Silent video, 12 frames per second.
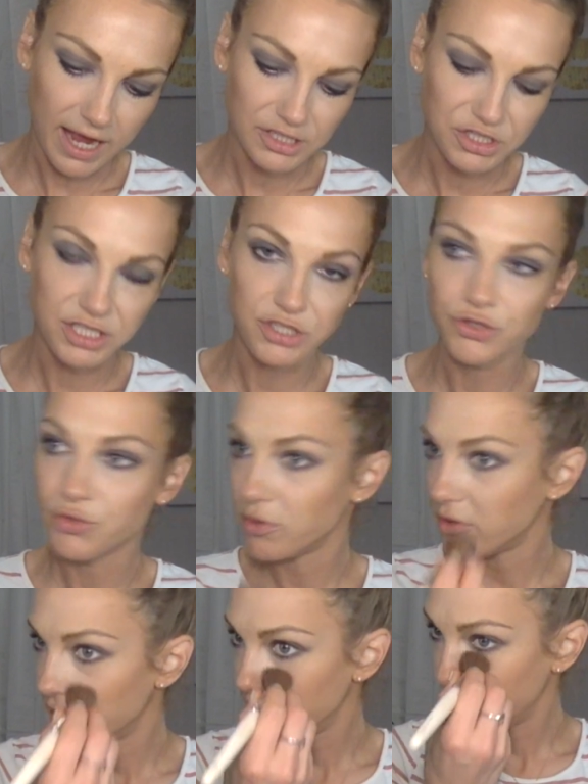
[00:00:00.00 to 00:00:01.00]
I just
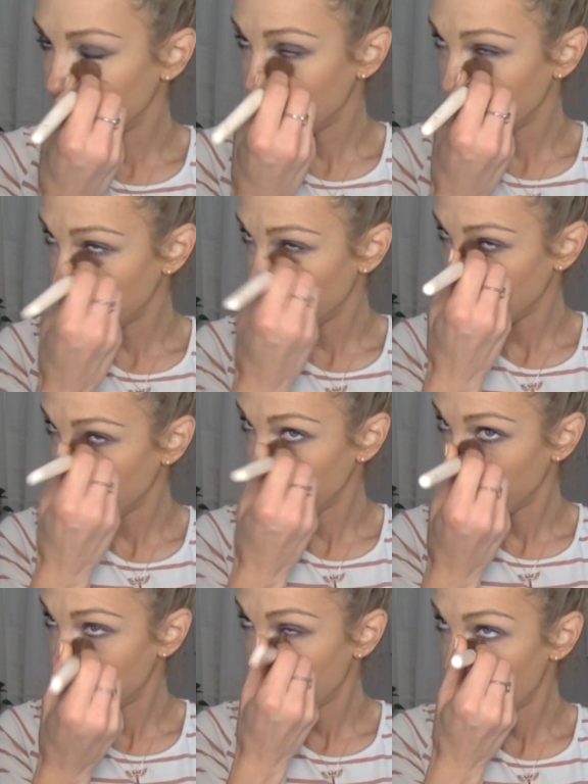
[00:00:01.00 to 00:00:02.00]
truly feel
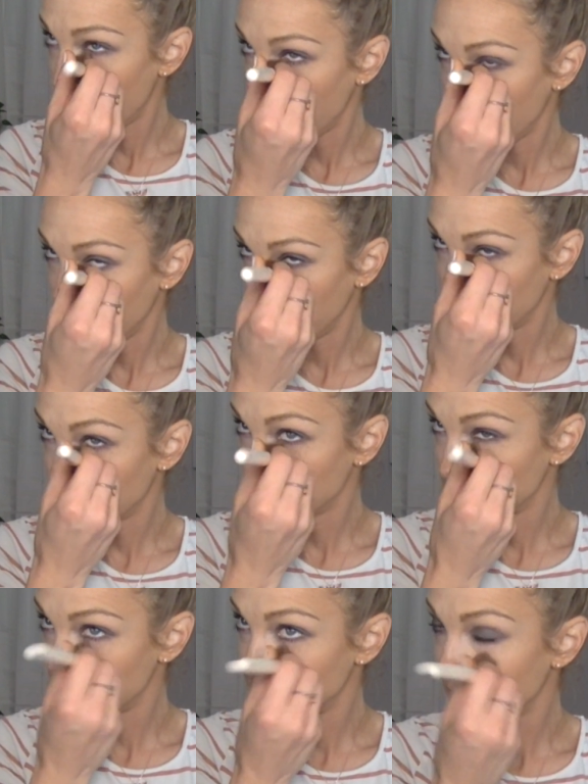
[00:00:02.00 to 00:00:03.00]
right now like this
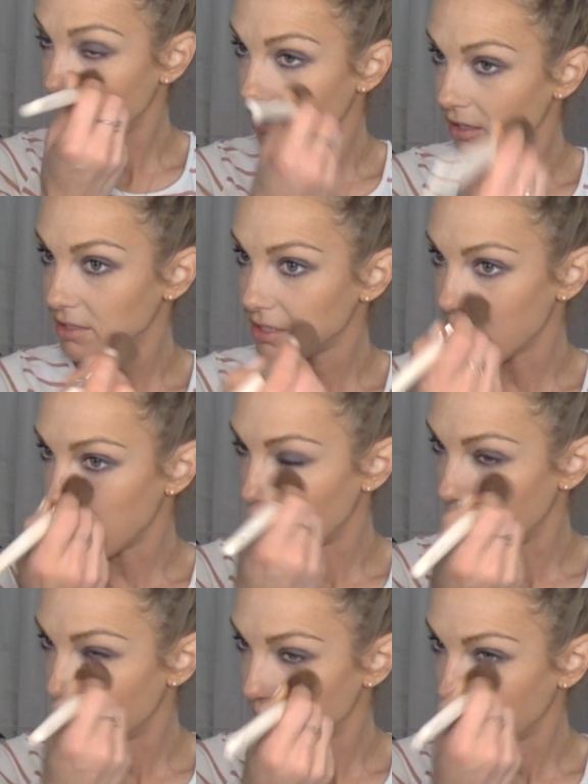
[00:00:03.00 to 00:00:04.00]
is setting us
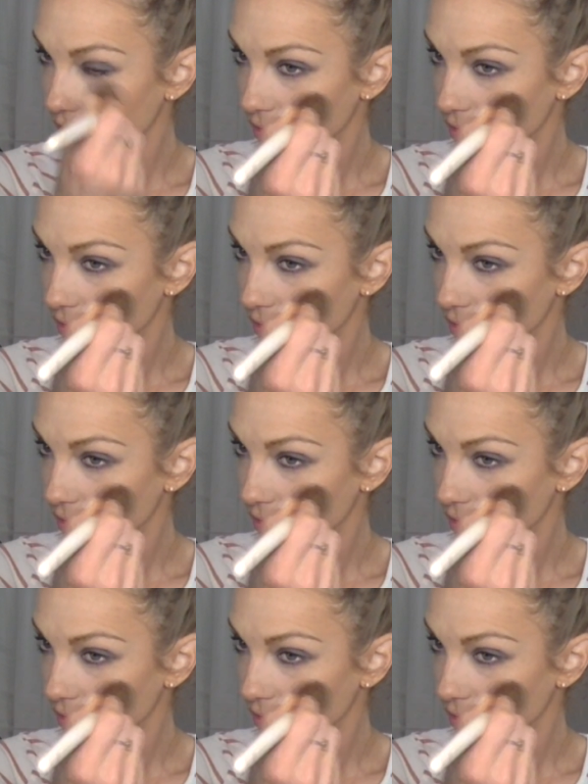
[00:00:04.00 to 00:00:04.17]
up.